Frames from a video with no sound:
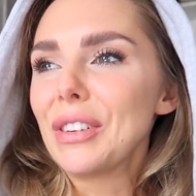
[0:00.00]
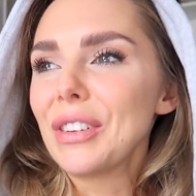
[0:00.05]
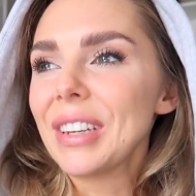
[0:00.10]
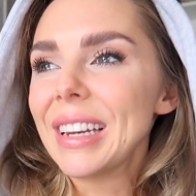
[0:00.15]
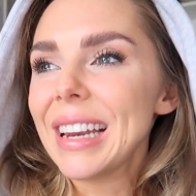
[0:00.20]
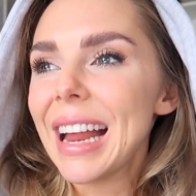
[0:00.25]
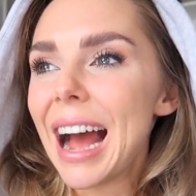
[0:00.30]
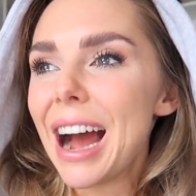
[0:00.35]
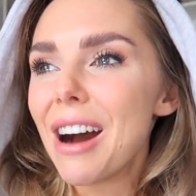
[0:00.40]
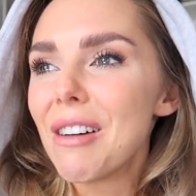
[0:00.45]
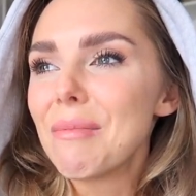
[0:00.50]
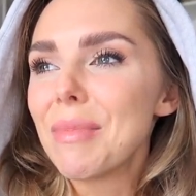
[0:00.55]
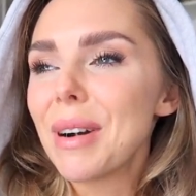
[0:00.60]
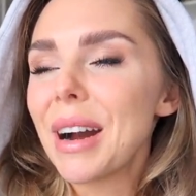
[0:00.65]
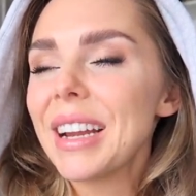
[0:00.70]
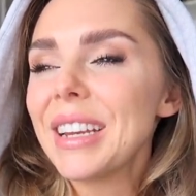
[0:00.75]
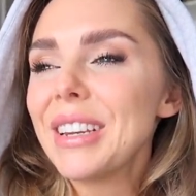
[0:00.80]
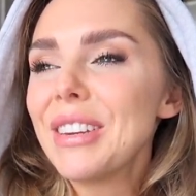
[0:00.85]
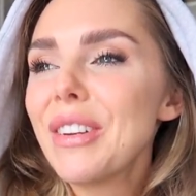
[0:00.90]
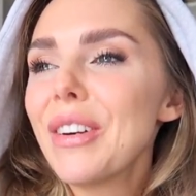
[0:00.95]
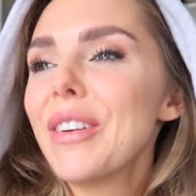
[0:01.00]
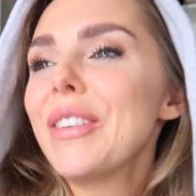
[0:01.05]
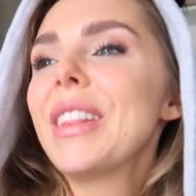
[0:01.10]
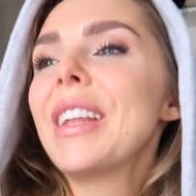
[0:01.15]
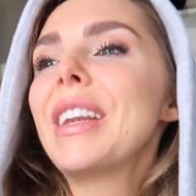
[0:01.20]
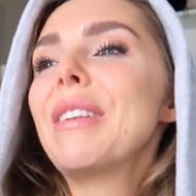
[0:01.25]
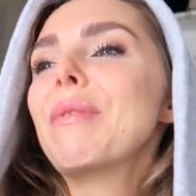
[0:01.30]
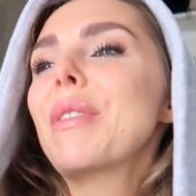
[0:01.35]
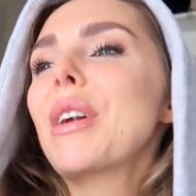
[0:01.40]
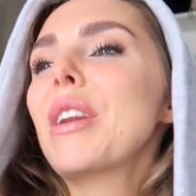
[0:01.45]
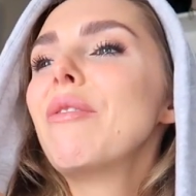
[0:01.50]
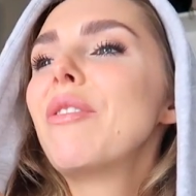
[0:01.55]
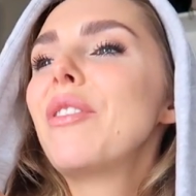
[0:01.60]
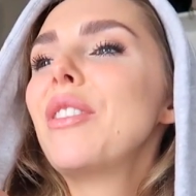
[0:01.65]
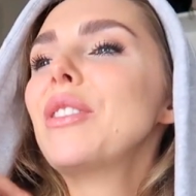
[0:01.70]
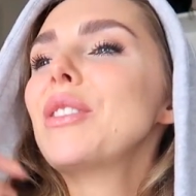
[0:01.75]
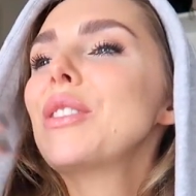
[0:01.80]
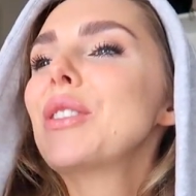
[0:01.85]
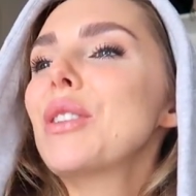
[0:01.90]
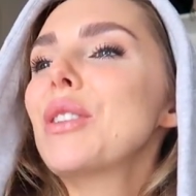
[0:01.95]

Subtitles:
good now, but I know that I'm gonna feel